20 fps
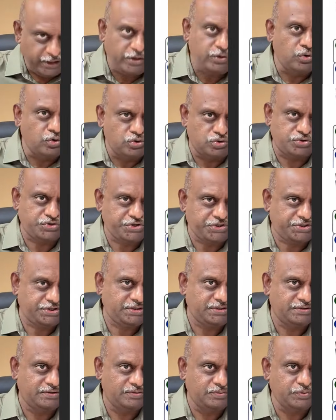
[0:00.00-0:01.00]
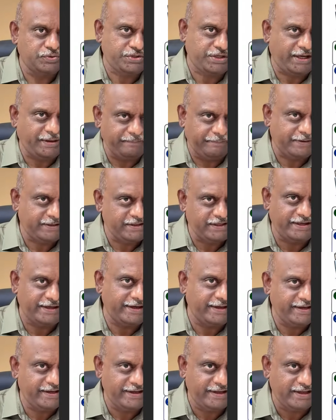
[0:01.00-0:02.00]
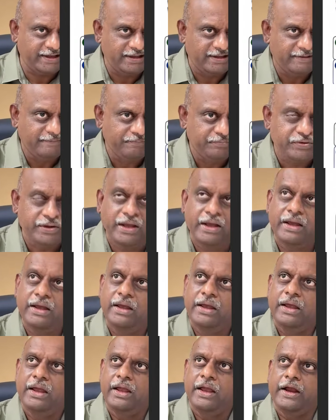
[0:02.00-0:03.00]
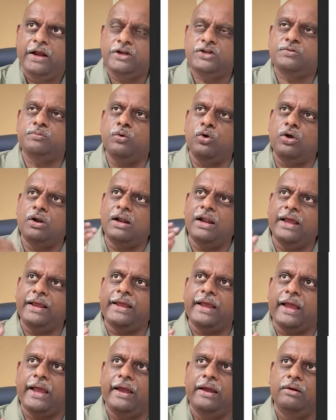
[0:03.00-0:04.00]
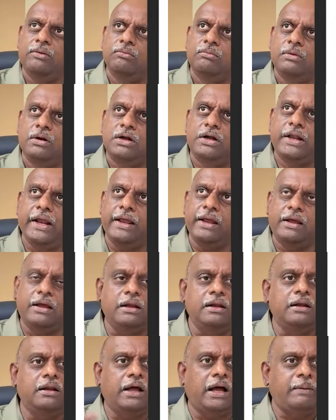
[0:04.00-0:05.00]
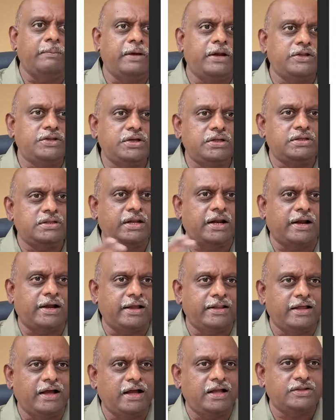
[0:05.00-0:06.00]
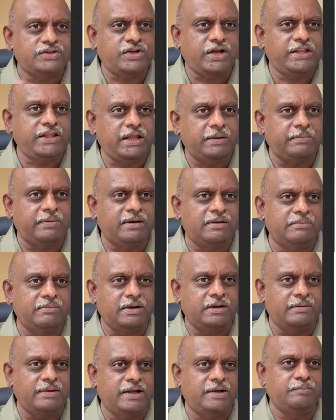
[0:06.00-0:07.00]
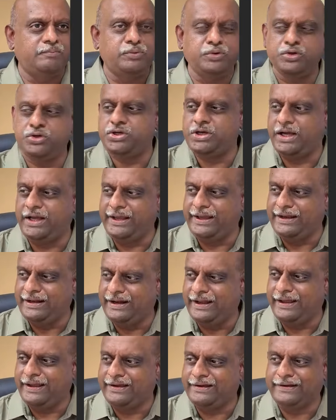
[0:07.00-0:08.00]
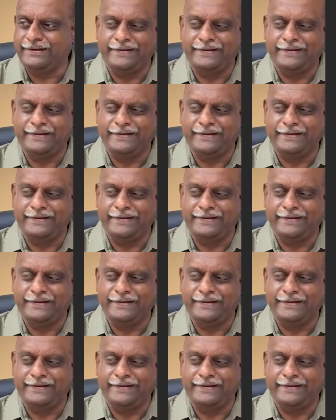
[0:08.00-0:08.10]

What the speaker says: notes, which I am presenting here. It's more like a Tinkle, Amar Chitra Kada, Chandamama, Bujjai, like